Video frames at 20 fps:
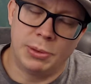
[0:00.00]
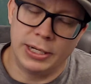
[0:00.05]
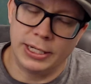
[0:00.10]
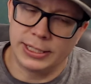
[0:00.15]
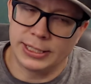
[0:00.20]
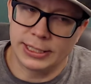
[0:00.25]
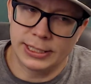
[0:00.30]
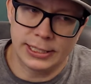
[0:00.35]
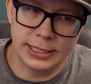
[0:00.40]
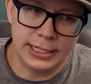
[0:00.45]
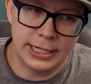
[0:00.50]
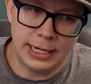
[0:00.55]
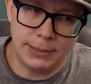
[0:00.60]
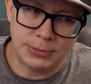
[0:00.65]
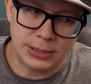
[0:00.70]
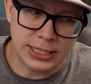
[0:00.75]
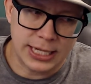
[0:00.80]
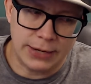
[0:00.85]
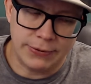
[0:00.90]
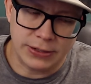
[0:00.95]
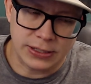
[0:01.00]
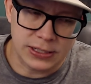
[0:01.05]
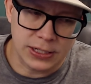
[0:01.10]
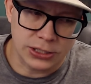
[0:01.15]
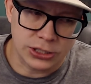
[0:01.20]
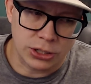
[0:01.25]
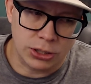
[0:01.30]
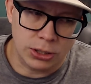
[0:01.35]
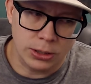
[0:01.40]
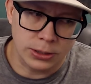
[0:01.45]
but I'm just having
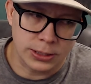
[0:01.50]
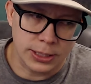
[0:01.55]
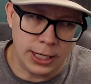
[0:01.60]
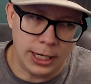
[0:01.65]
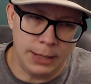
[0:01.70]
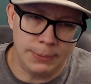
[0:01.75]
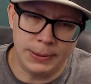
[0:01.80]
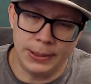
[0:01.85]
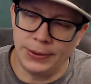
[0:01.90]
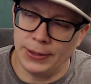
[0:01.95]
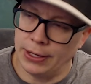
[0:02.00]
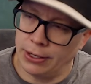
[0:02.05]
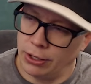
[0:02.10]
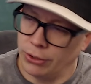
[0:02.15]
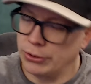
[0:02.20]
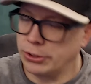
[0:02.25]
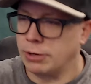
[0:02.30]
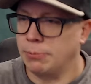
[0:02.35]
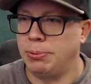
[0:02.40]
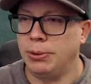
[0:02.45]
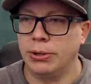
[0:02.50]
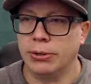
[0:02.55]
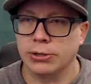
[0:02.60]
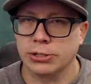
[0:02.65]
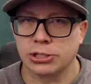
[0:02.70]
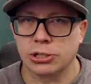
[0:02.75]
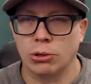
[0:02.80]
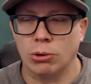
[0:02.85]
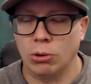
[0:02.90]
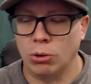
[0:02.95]
such a hard time, and that other computer
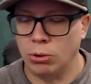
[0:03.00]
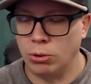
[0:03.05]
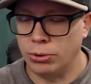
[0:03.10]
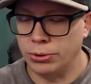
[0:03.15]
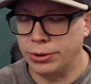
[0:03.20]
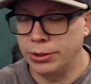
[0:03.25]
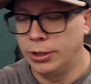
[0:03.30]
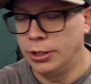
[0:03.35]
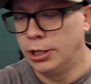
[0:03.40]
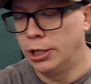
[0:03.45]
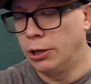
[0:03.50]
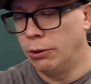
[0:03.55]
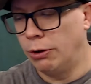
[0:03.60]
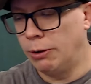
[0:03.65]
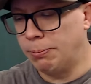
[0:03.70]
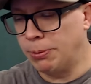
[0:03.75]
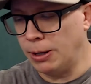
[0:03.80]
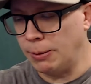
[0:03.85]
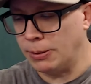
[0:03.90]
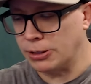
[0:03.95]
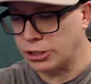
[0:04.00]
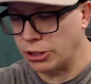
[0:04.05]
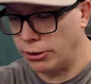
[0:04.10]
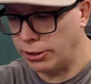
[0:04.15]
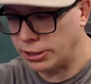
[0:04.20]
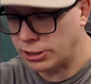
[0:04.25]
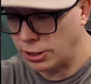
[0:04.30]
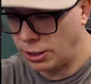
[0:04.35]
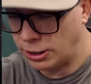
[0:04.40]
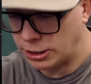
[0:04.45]
is so old. We pretty much
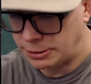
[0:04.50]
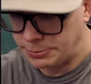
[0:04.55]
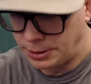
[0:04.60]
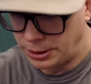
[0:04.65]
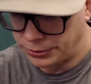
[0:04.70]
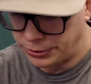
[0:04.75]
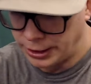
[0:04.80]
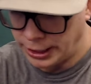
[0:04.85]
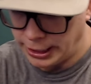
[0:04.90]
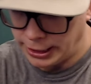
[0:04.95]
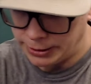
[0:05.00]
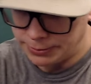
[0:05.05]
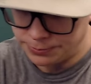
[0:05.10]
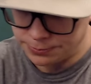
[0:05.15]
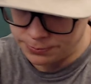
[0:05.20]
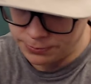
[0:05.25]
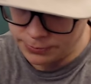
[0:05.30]
already talked about that.